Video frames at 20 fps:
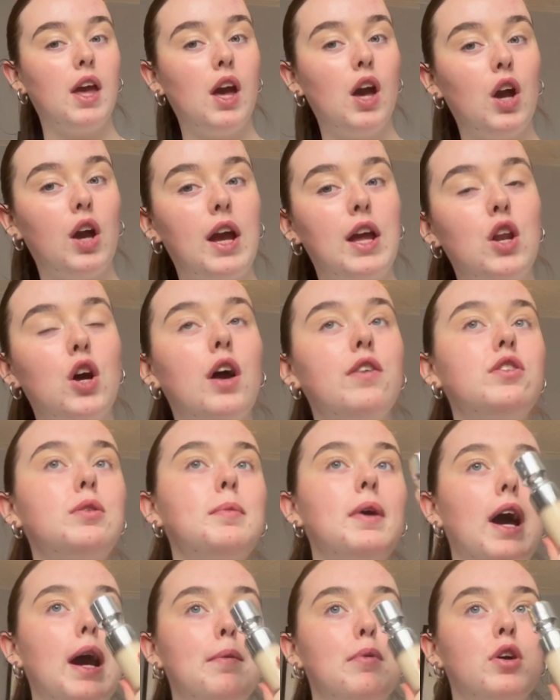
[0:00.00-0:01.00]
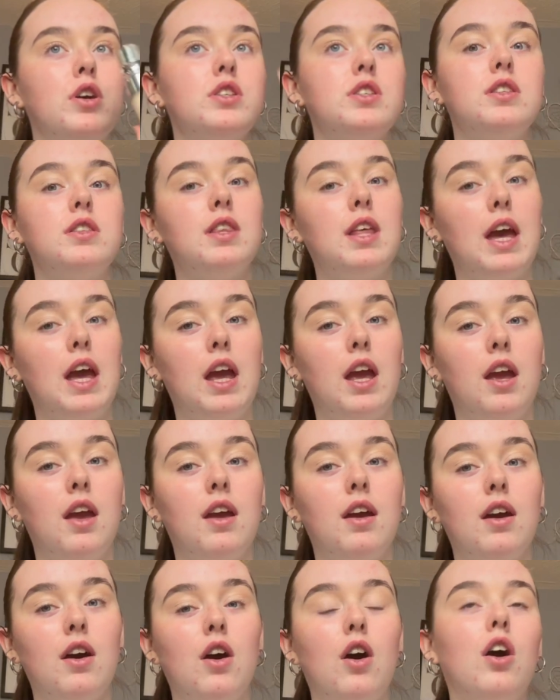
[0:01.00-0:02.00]
Okay, now I've done my eyebrows.
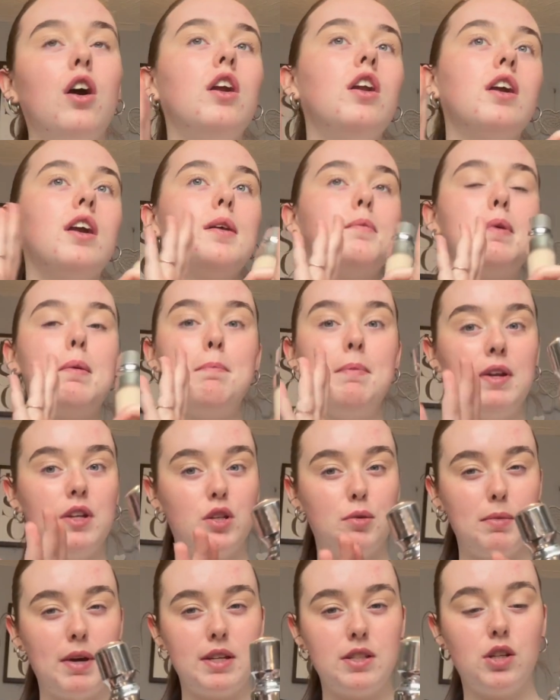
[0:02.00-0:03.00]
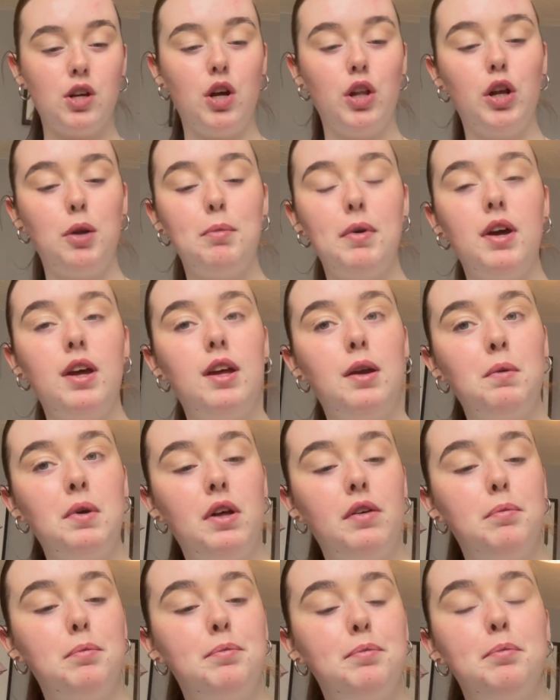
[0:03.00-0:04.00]
They are looking a bit mixed colour, but it
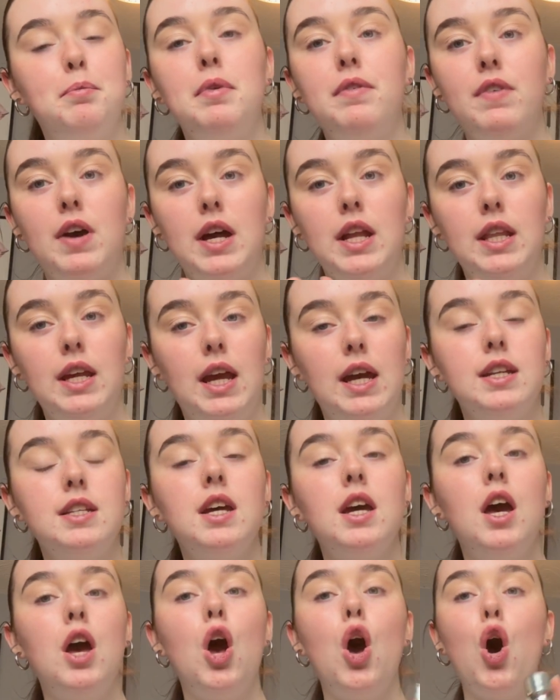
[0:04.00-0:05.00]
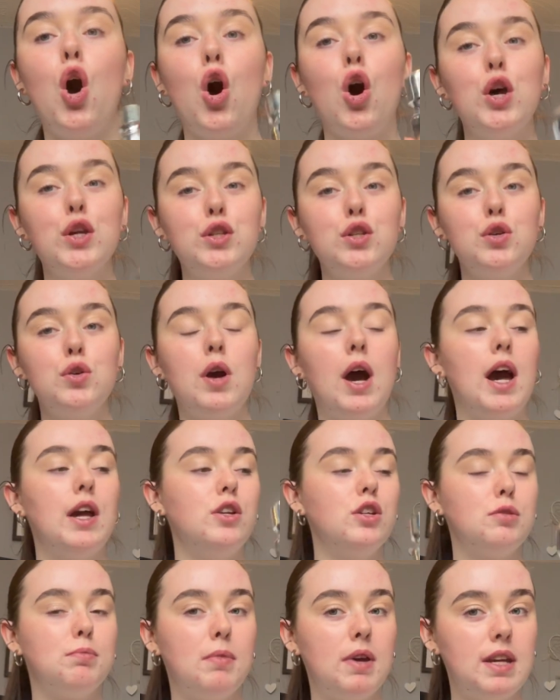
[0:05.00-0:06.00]
will be fine in the end. Also, I
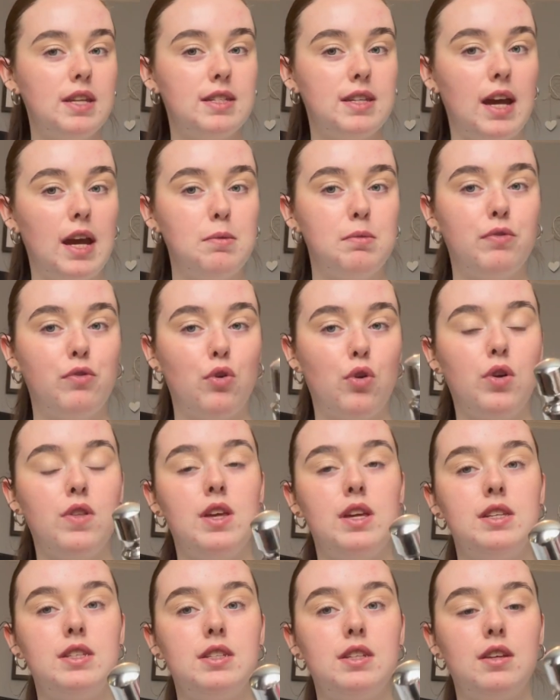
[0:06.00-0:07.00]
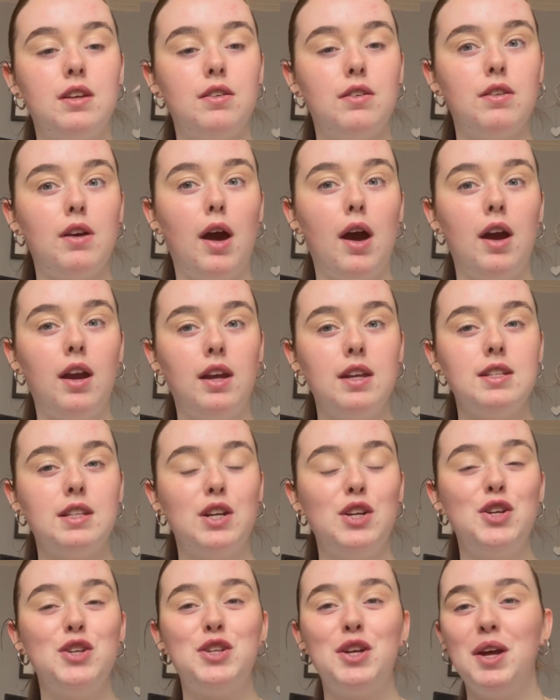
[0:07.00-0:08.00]
just may say before this
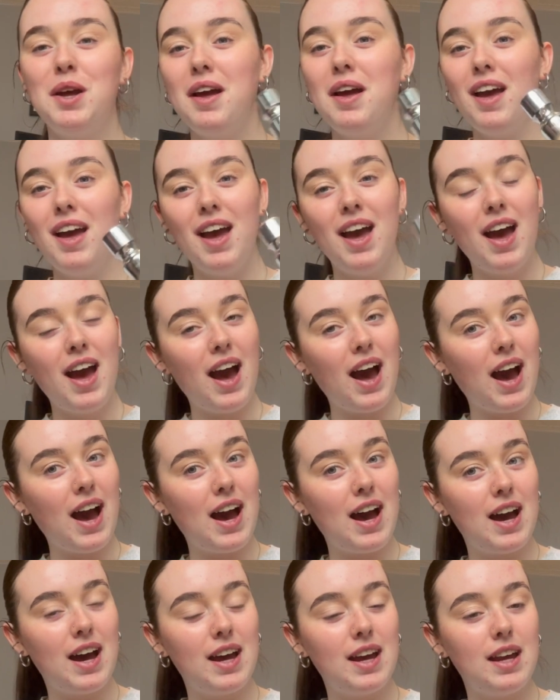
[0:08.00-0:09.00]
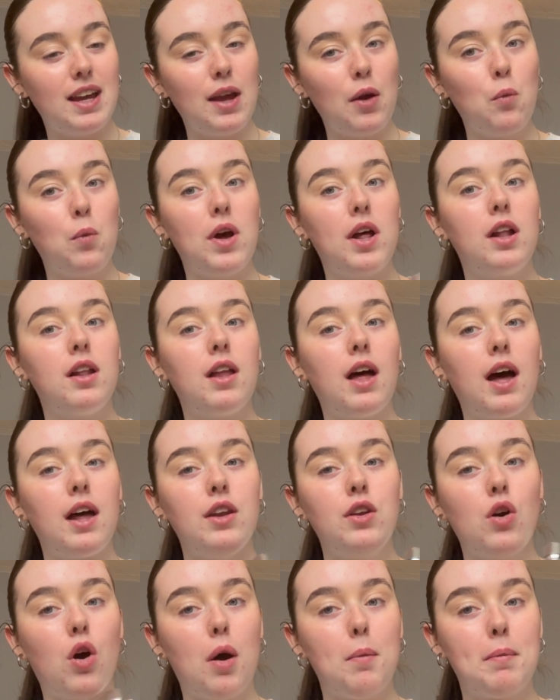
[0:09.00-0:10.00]
continues, I will
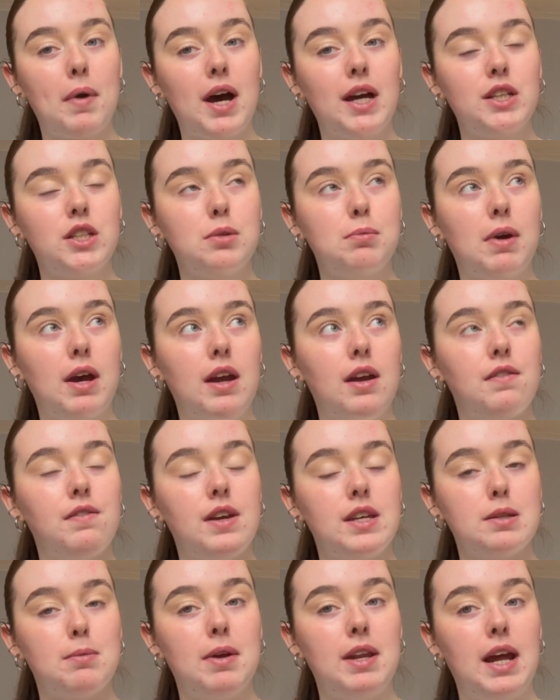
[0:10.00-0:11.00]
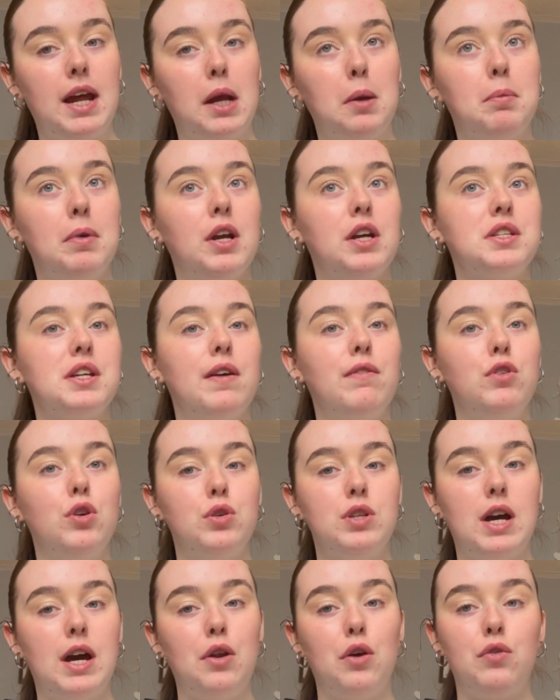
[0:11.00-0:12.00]
not match my face and my neck because I have no
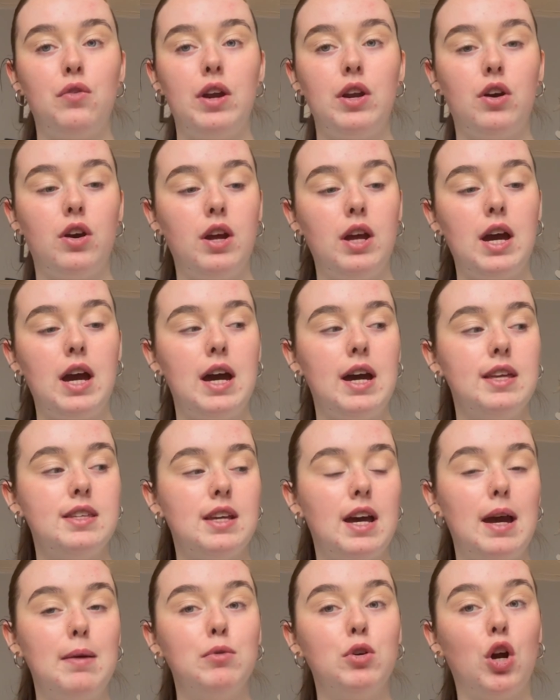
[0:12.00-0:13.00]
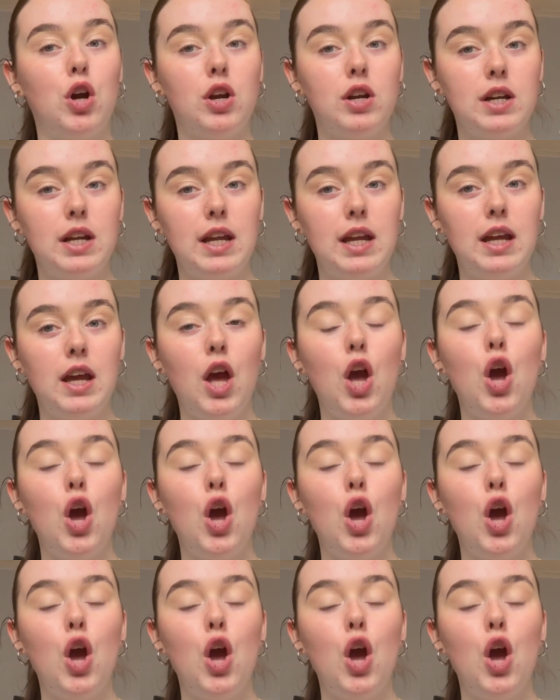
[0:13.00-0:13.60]
tan on right now, as I'm currently